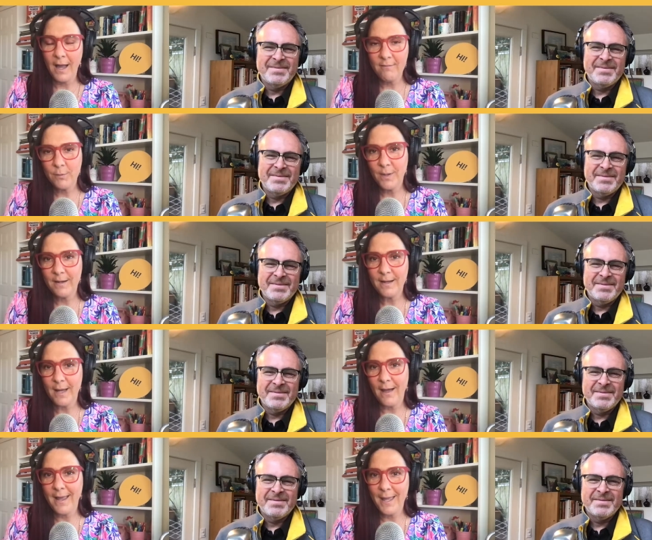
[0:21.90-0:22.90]
Speaker 1: Hi,
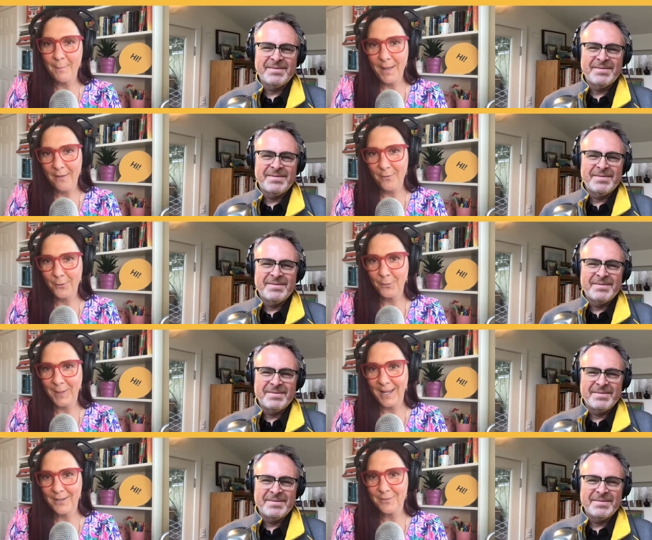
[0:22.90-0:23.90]
everyone. I am Heather
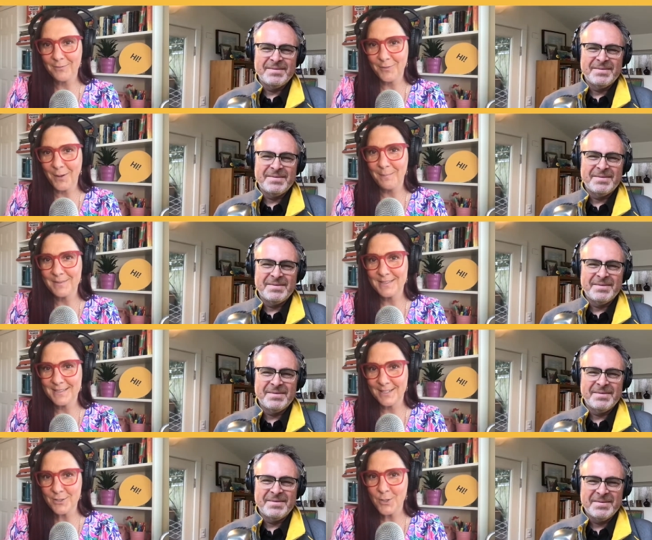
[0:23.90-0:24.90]
Garand from
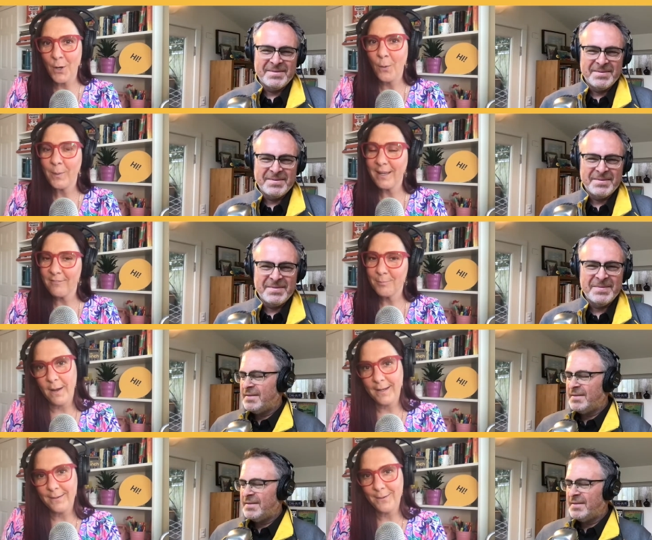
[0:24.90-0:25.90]
Sinch. We have
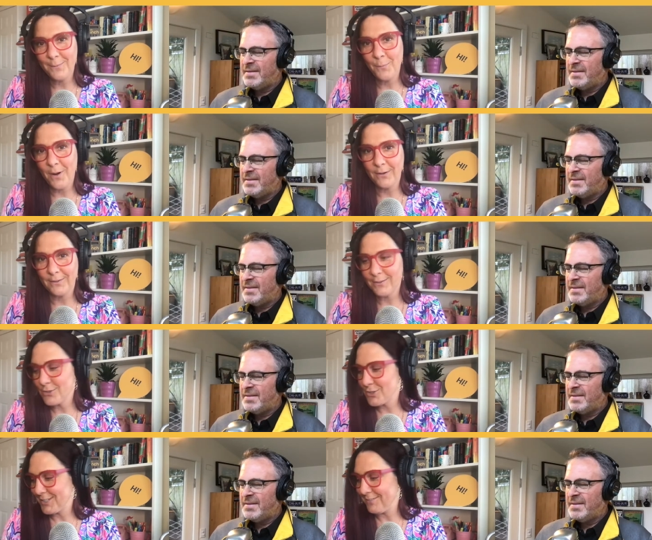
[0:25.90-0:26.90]
Brian Walker,
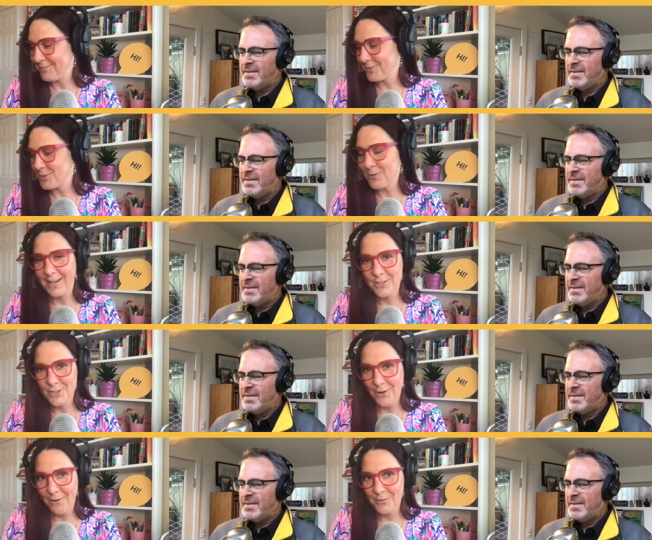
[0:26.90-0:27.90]
Chief
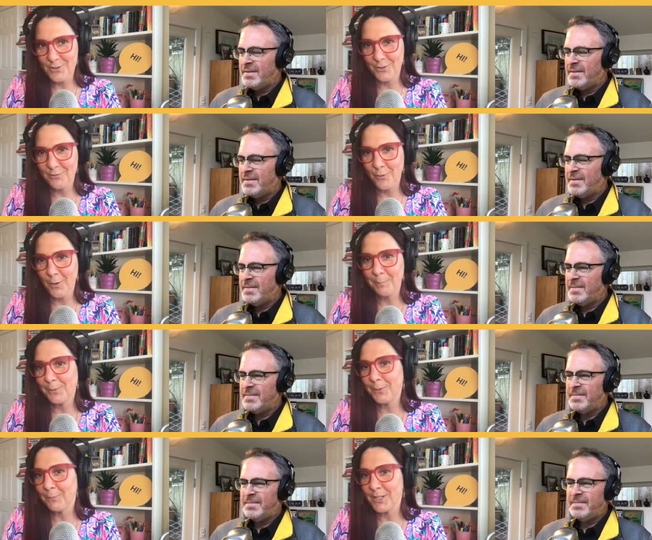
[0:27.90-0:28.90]
Strategy Officer for
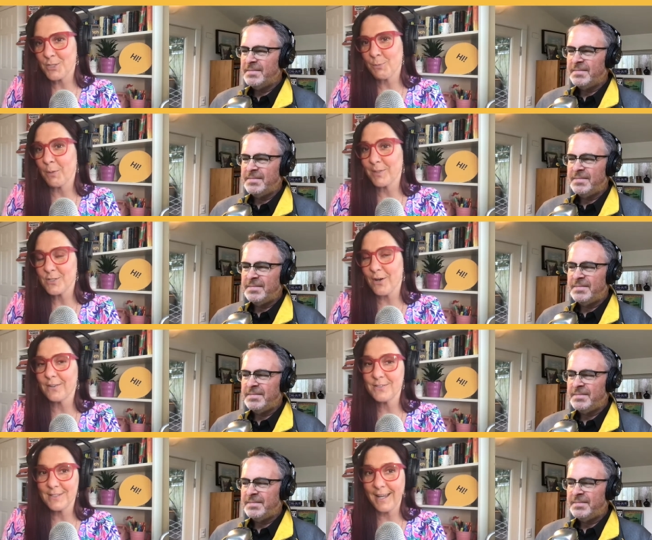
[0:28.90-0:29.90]
Bloomreach, where we
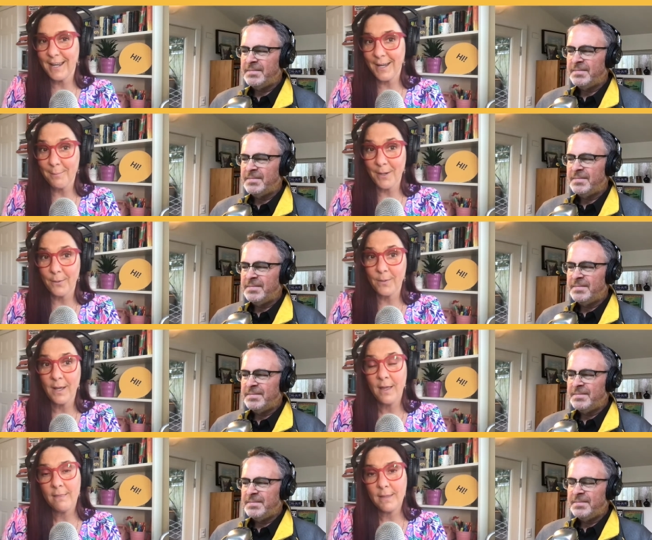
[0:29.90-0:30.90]
talk today about
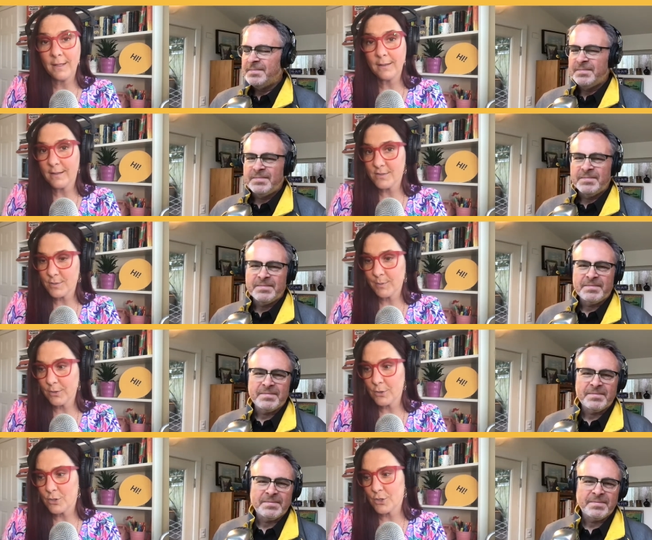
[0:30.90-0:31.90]
the customer